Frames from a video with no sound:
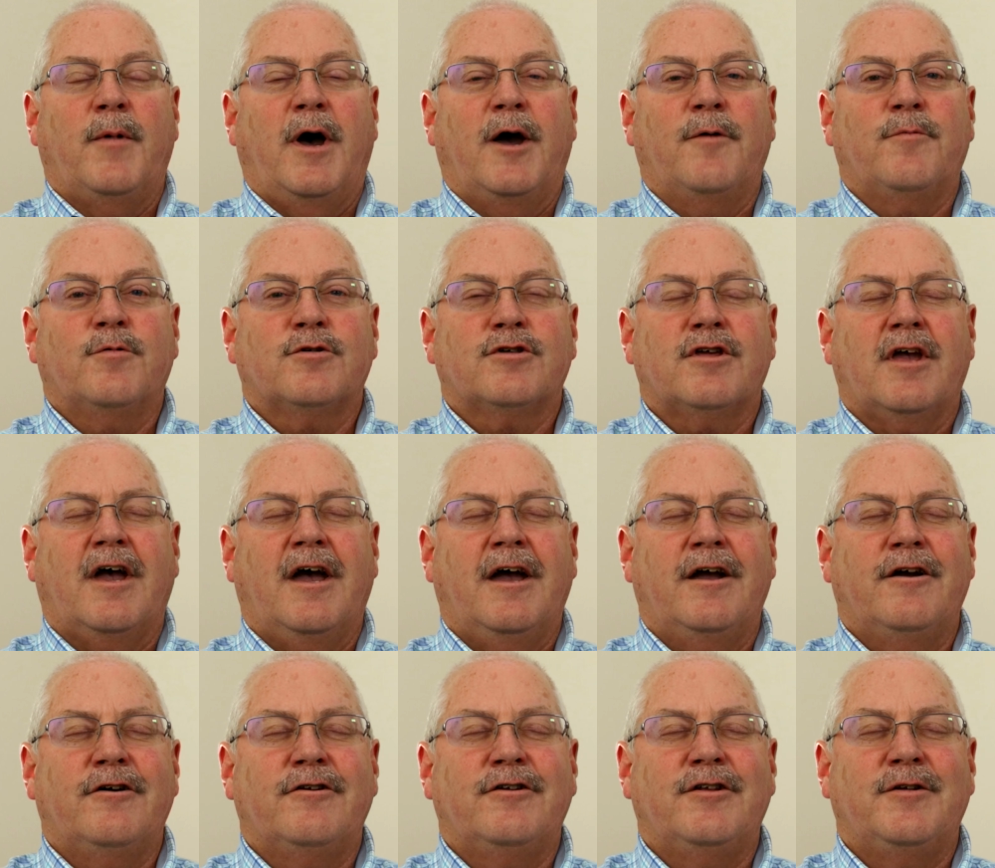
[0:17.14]
I was
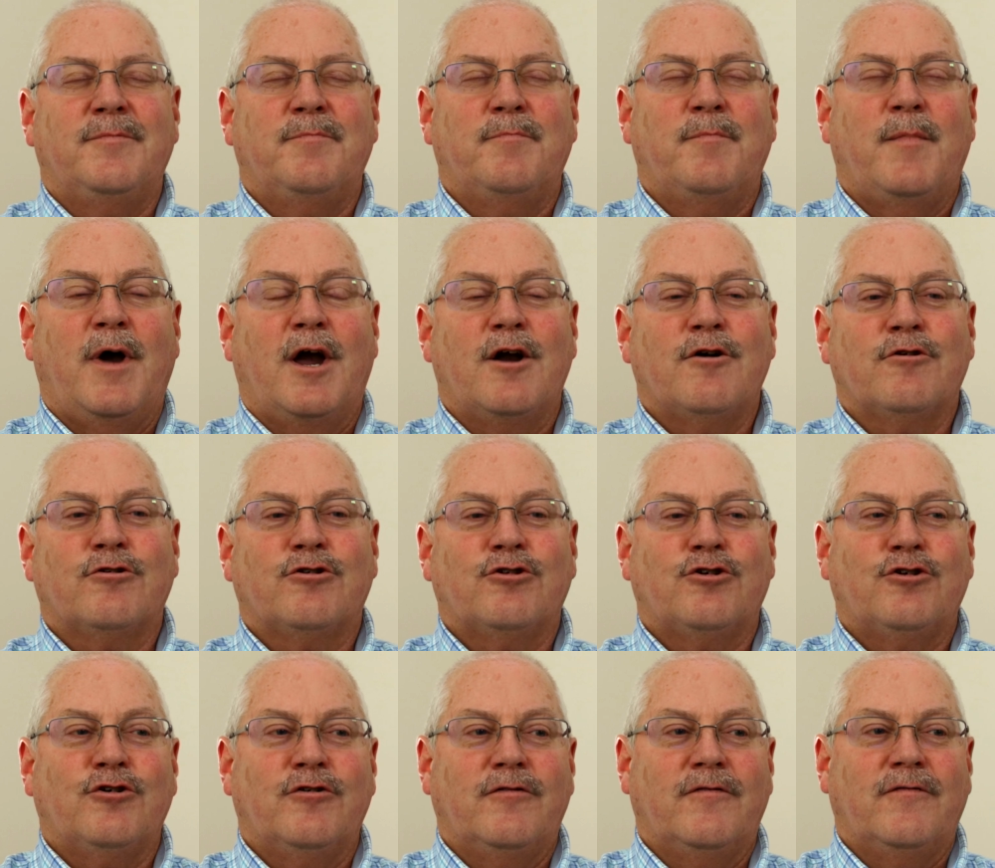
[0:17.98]
hired in
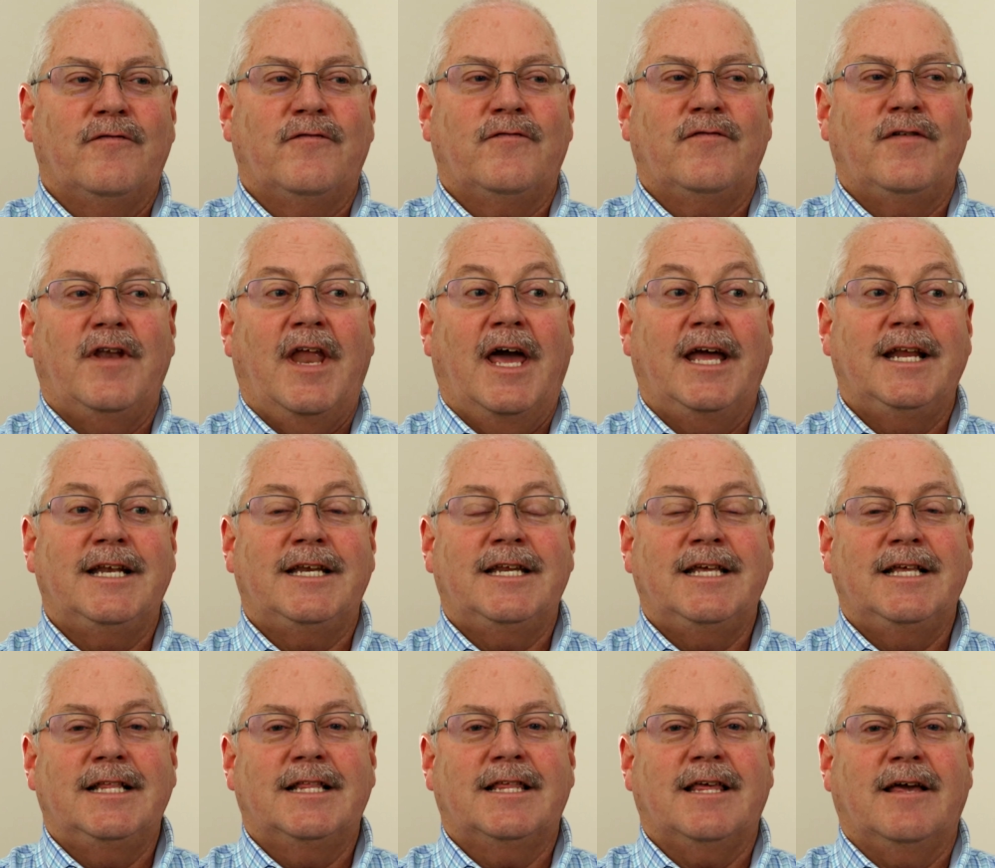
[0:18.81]
March of
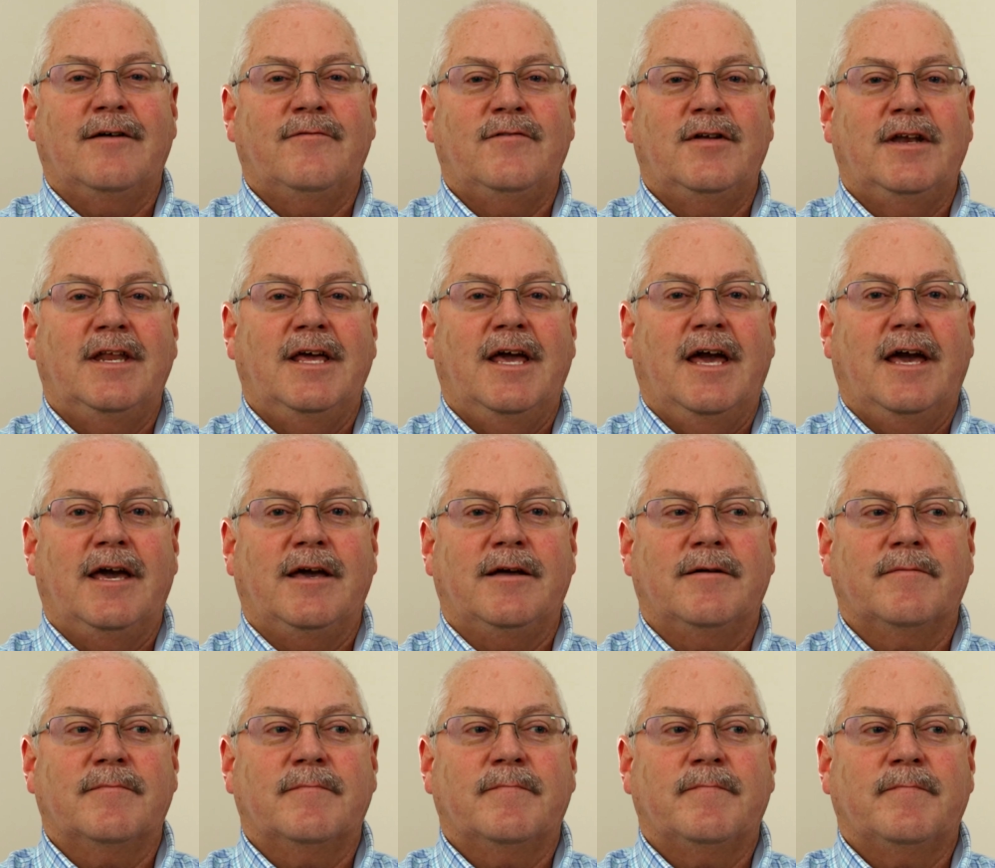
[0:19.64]
1978.